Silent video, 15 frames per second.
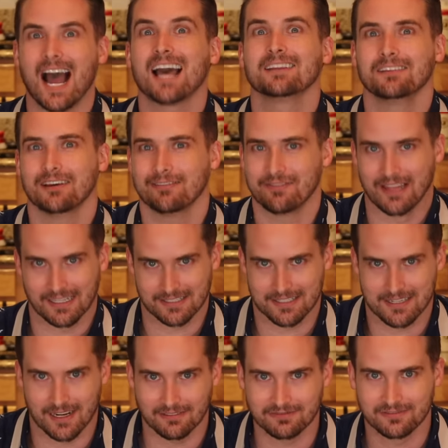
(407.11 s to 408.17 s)
I love that
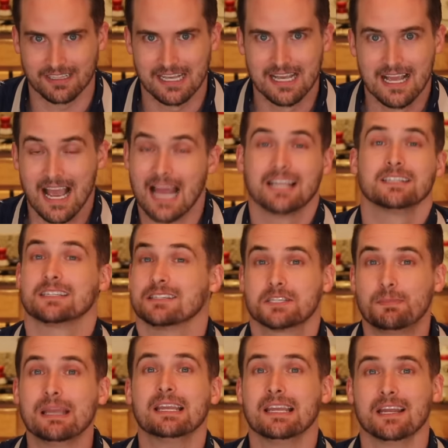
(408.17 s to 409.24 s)
stuff. And
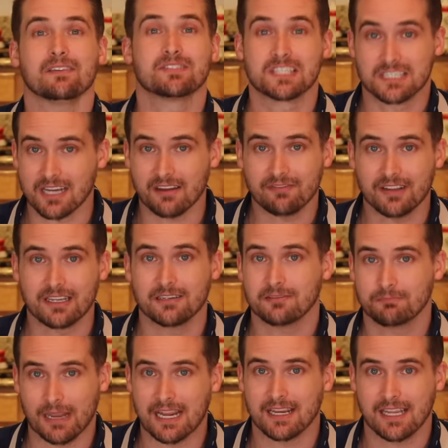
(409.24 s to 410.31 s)
speaking of stuffing
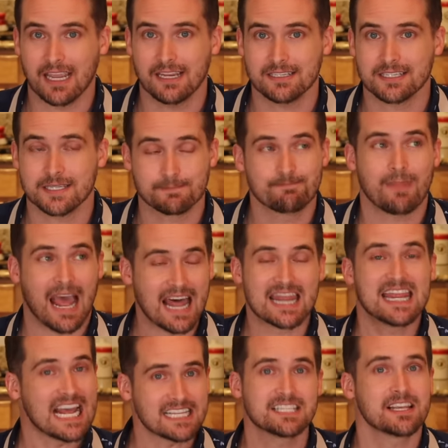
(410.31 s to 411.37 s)
pancakes,
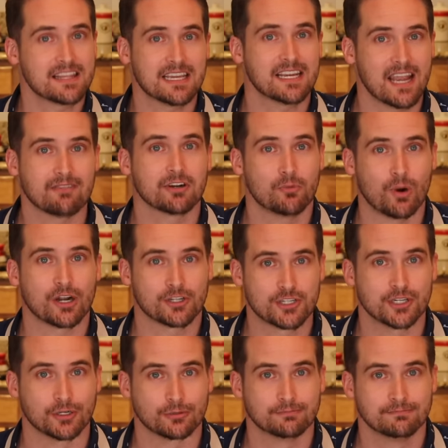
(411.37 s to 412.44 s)
that's a thing everywhere
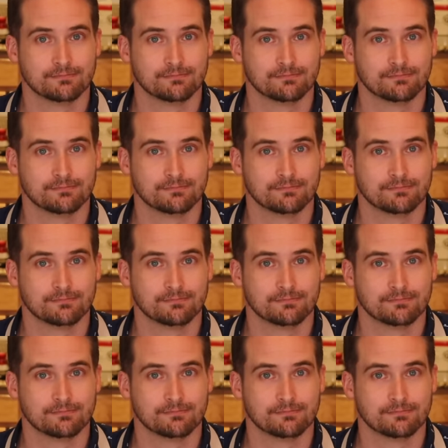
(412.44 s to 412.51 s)
too.